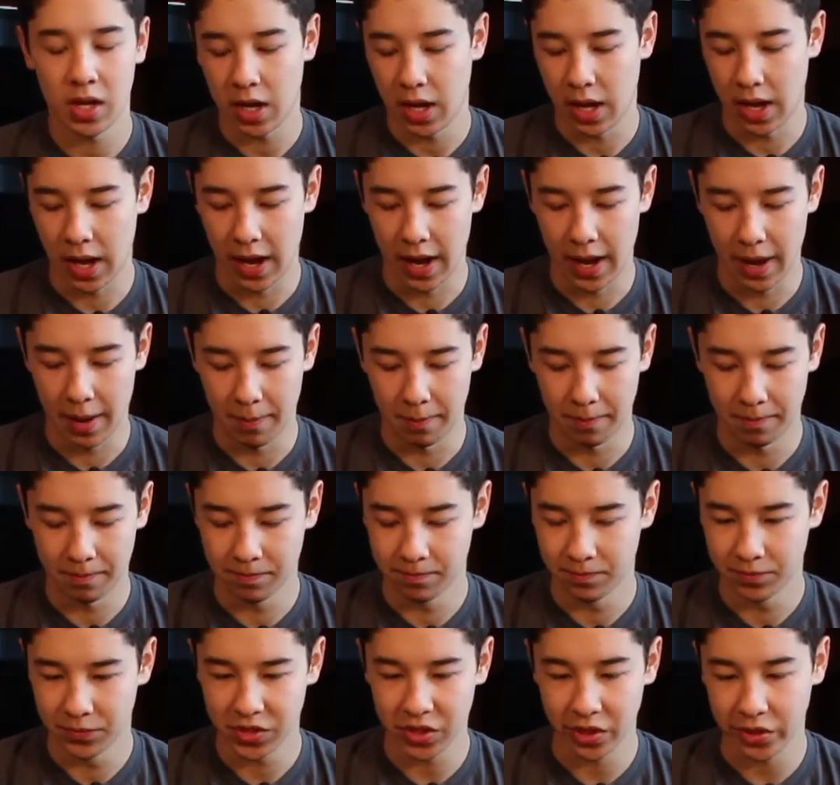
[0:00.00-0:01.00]

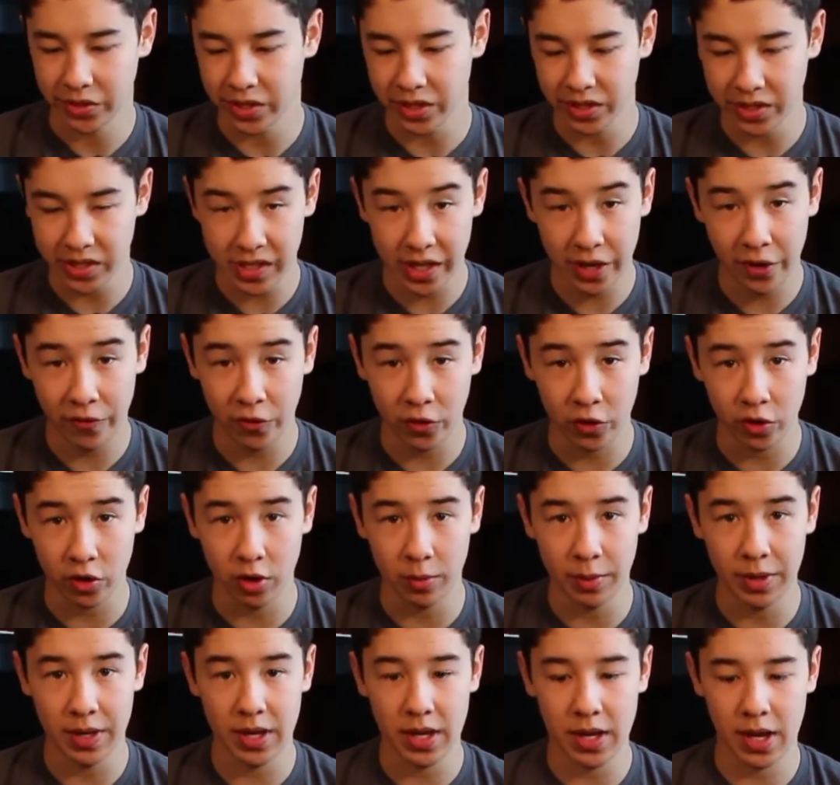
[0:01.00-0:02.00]
So it was on sale for a
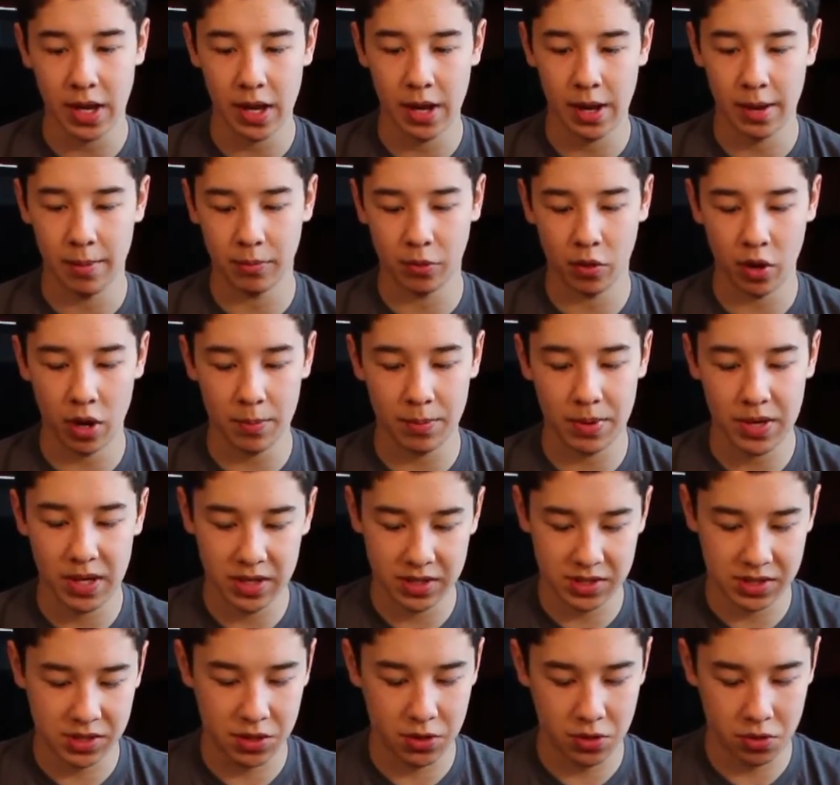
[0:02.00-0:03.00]
little bit. Great
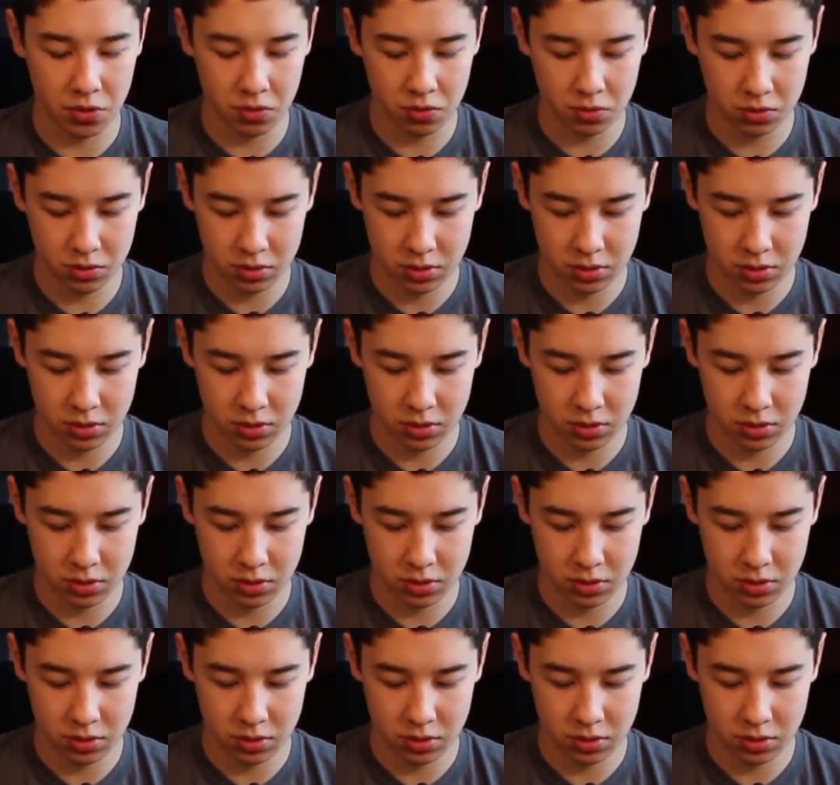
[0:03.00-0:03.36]
PSU.